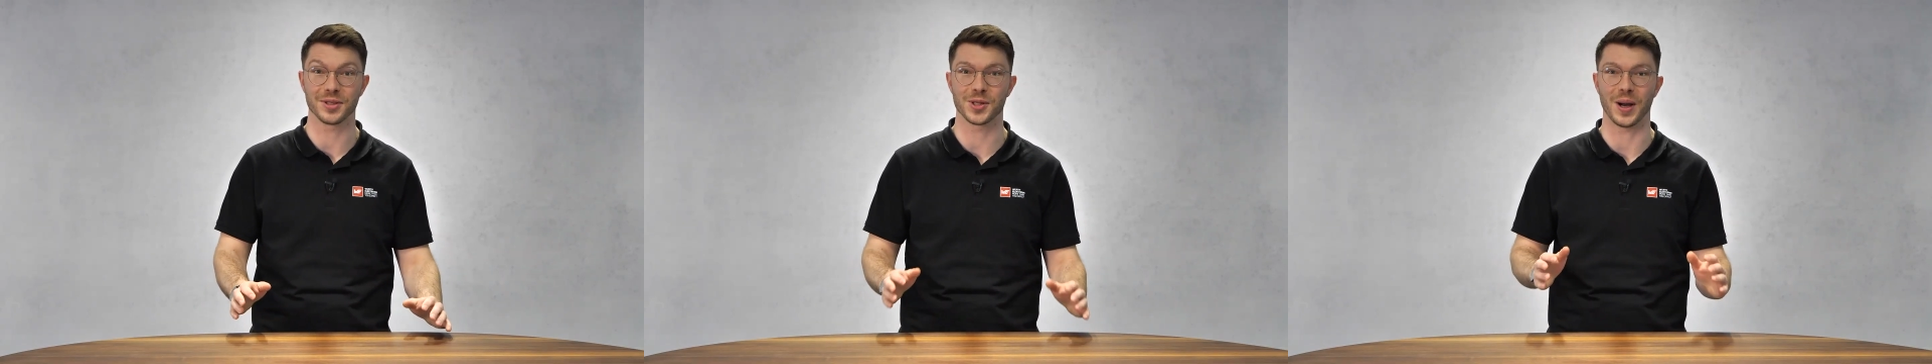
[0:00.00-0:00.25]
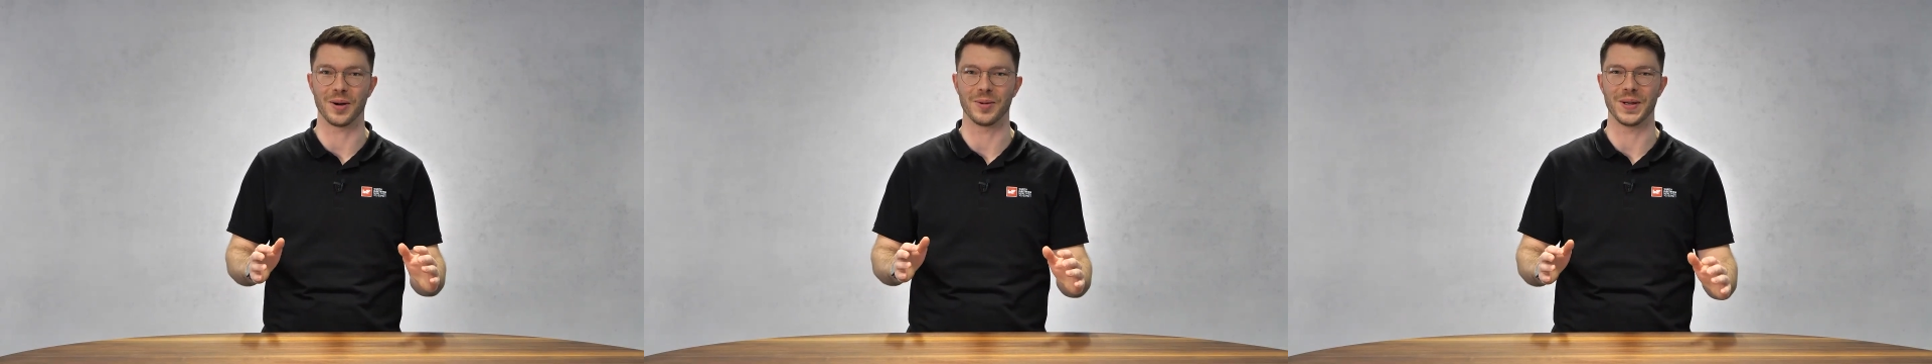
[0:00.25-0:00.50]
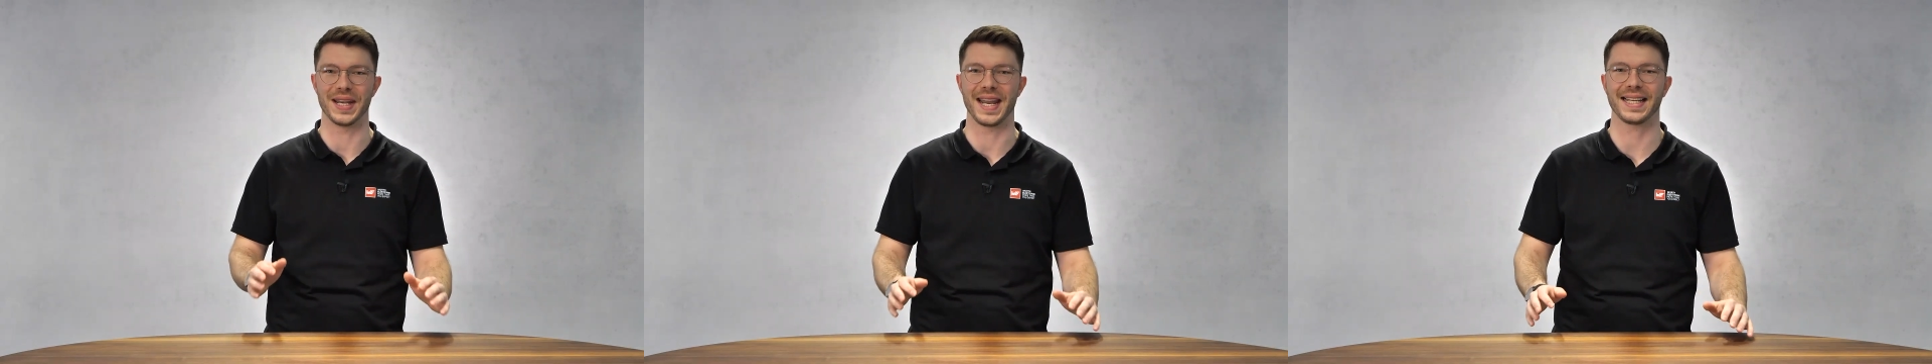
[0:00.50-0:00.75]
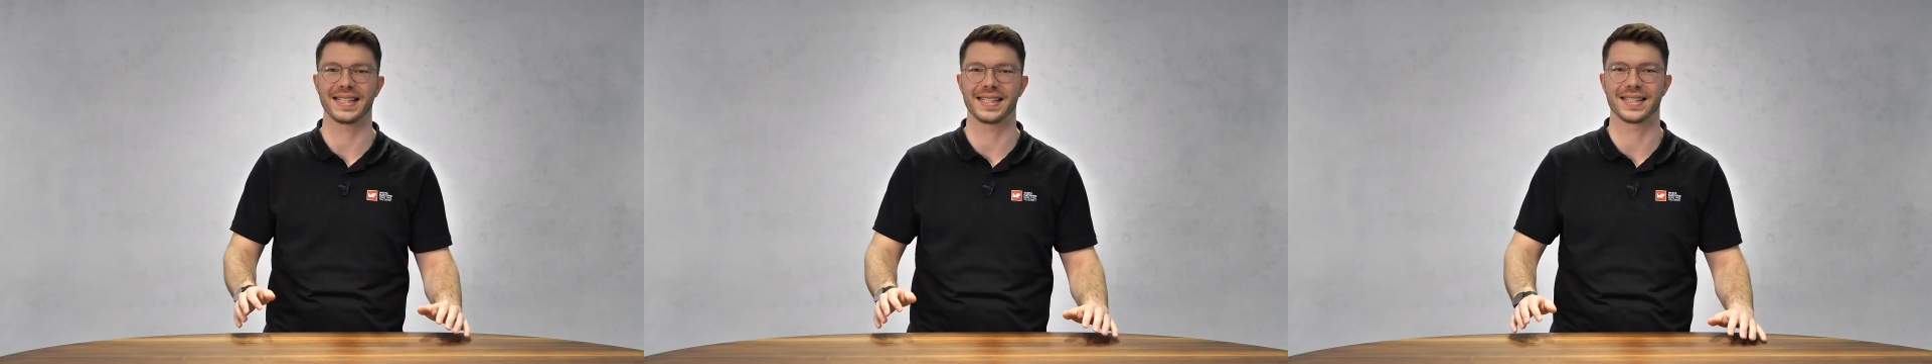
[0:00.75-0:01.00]
to our
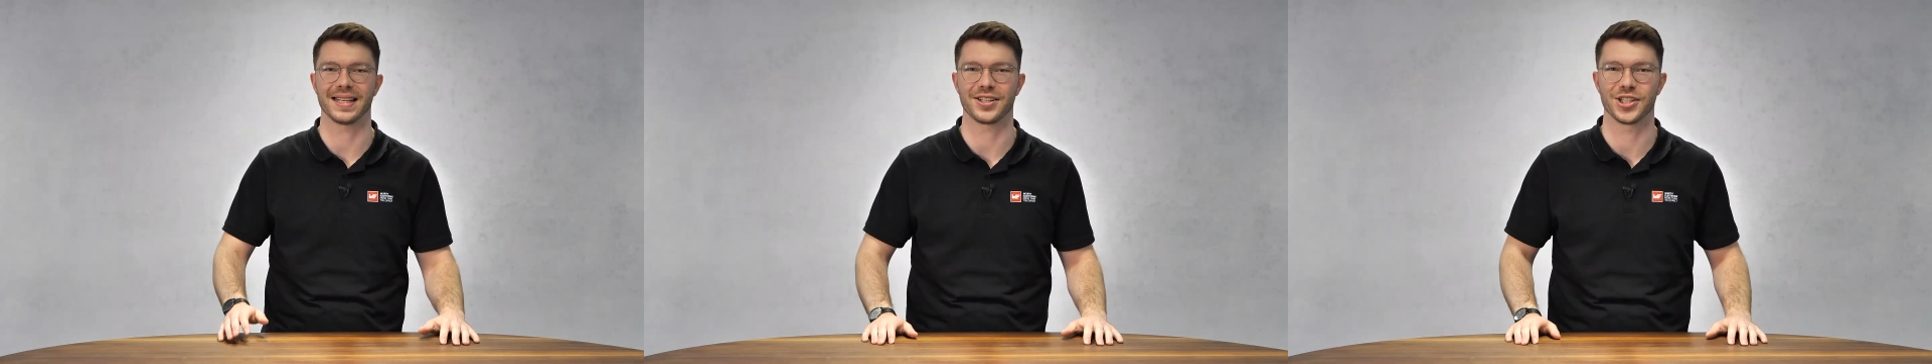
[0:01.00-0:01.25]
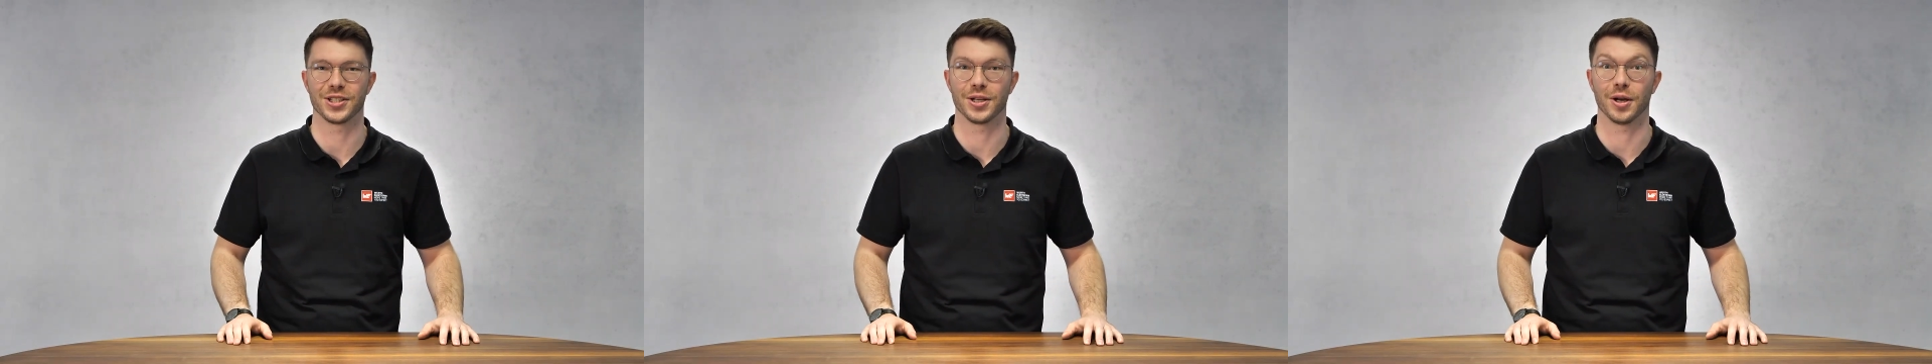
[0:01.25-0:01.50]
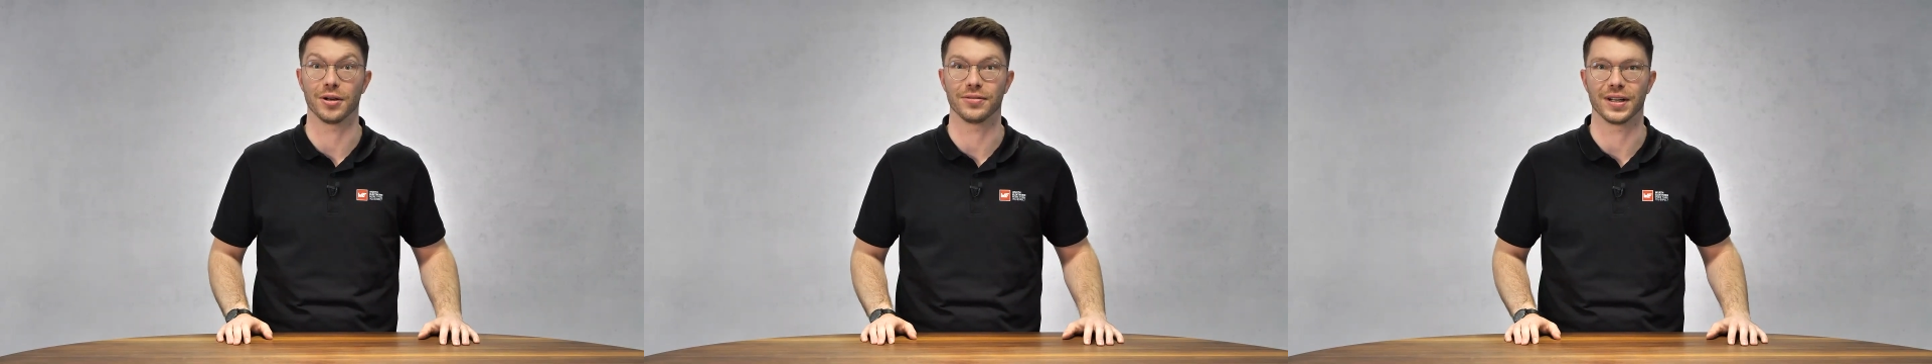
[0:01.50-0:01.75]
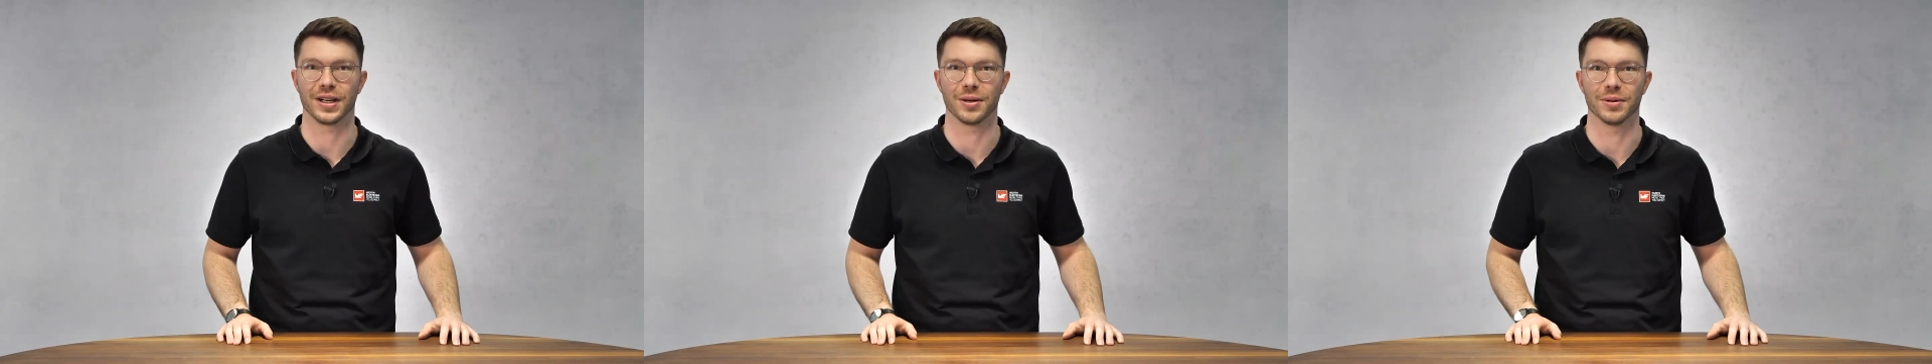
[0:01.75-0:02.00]
next session
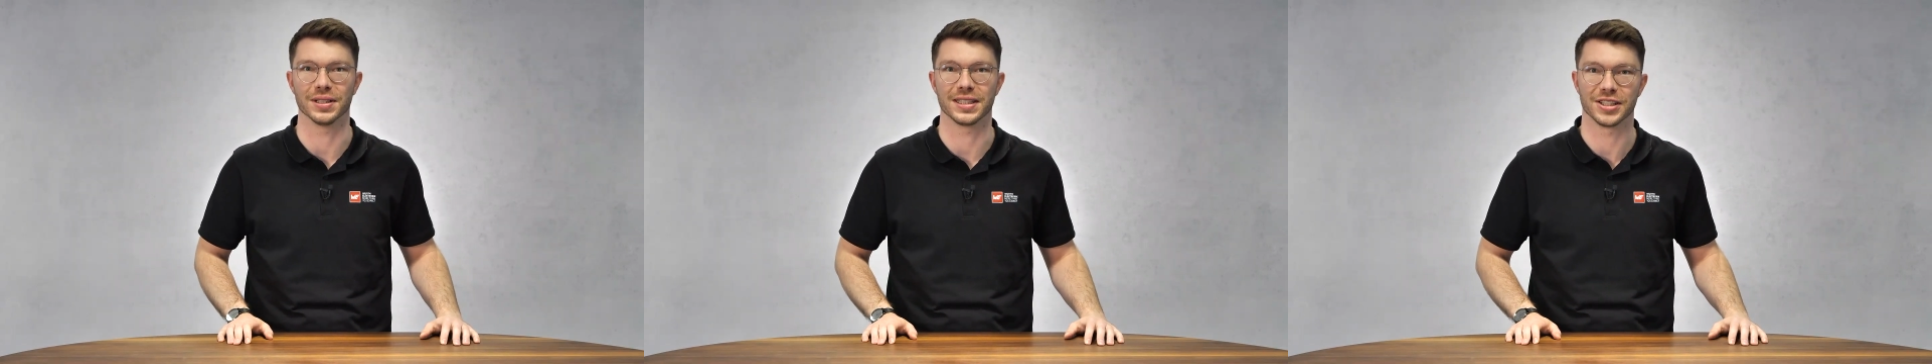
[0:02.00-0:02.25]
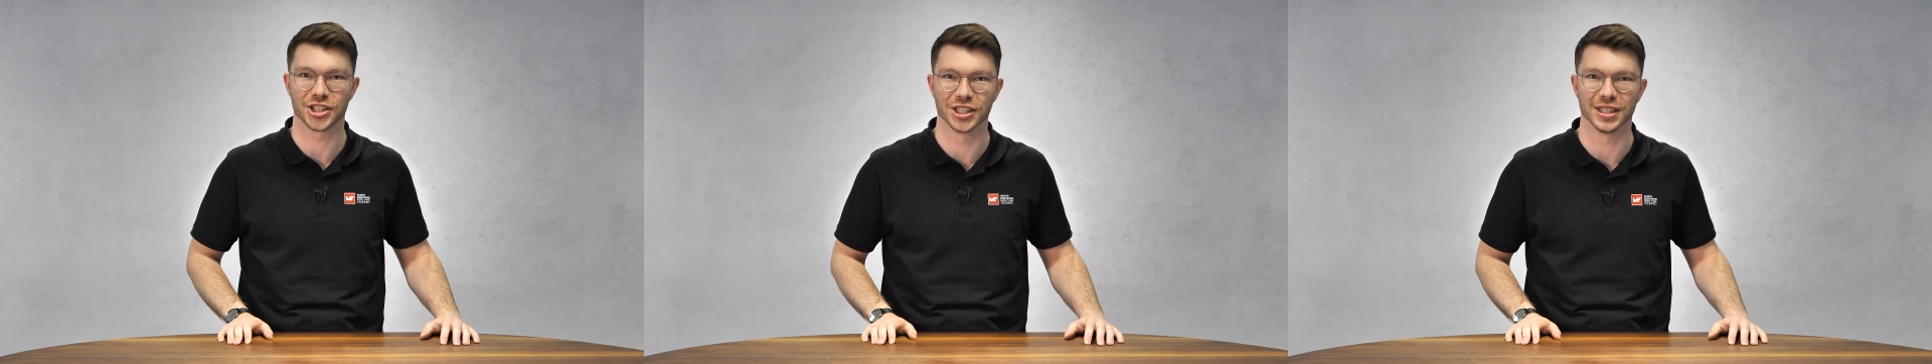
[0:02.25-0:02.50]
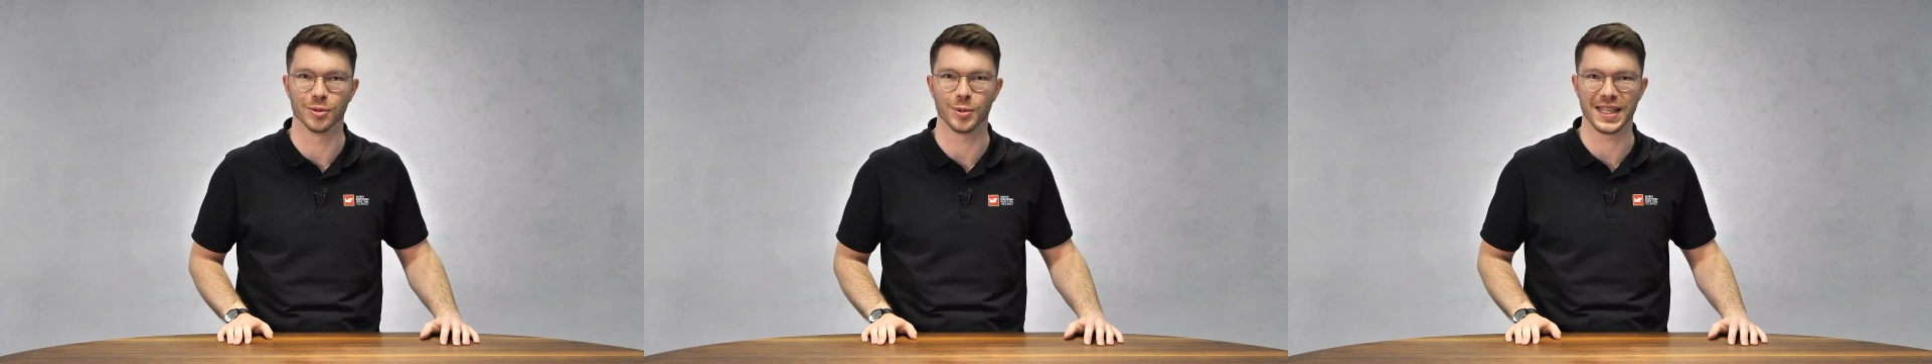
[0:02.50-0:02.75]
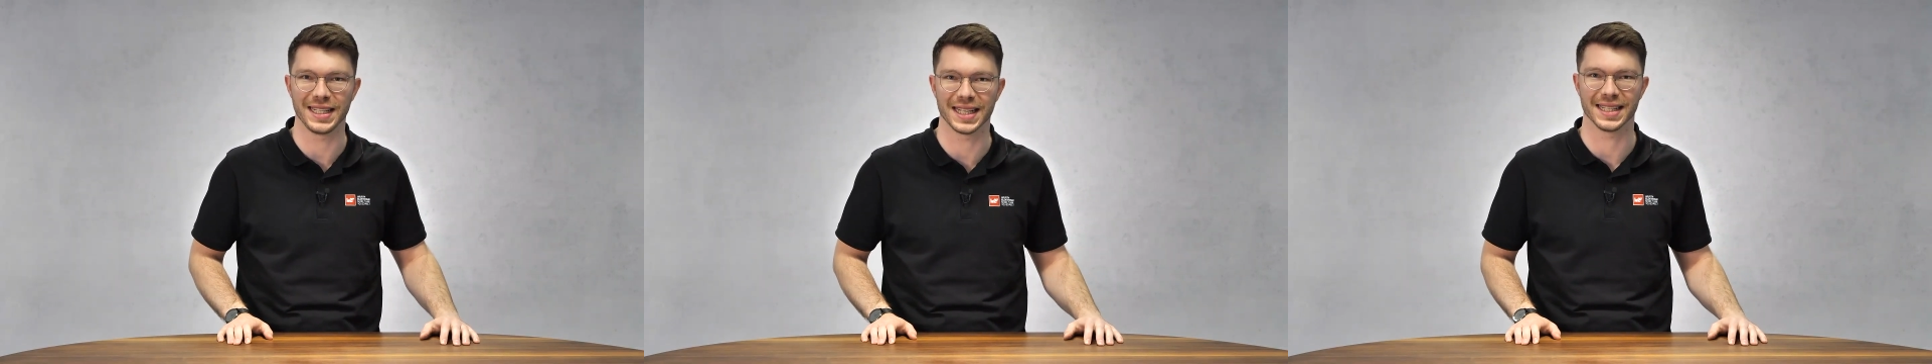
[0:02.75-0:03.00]
of our Digital
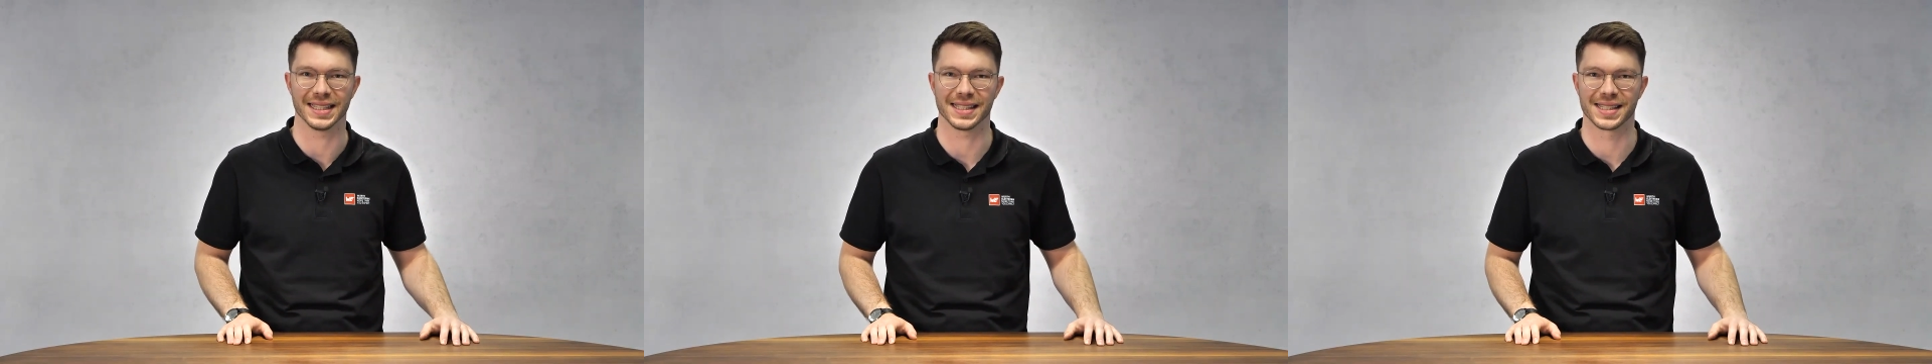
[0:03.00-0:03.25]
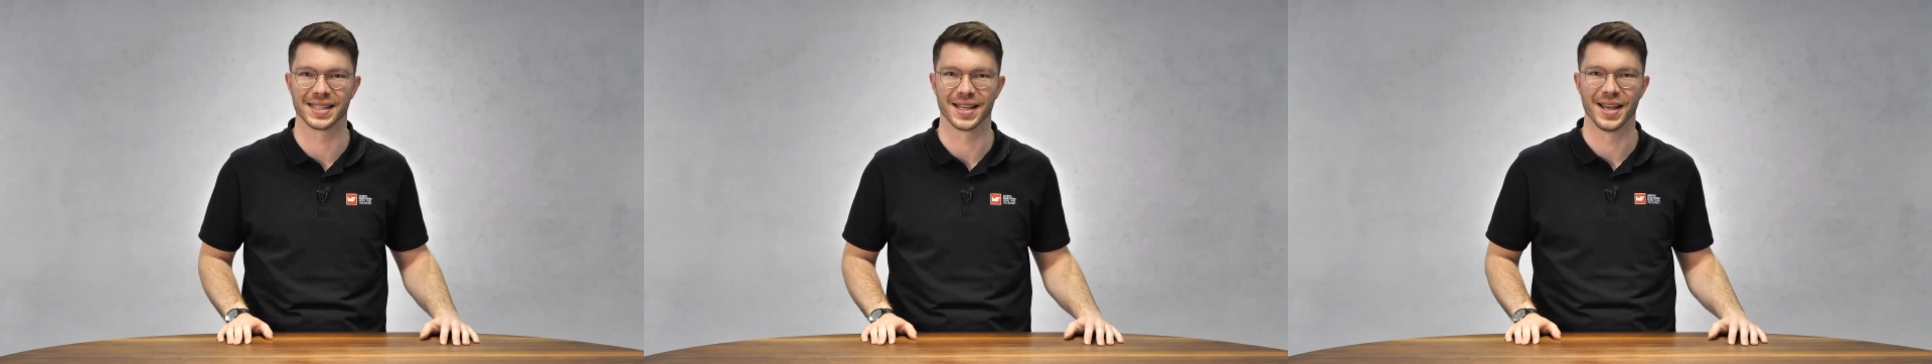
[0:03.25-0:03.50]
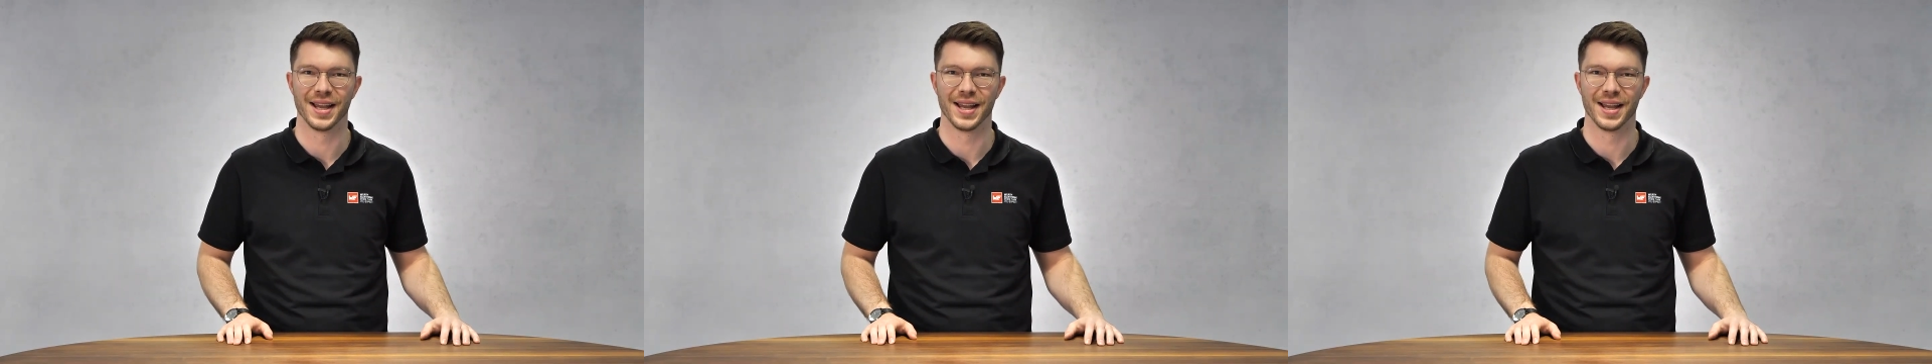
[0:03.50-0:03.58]
V-Days.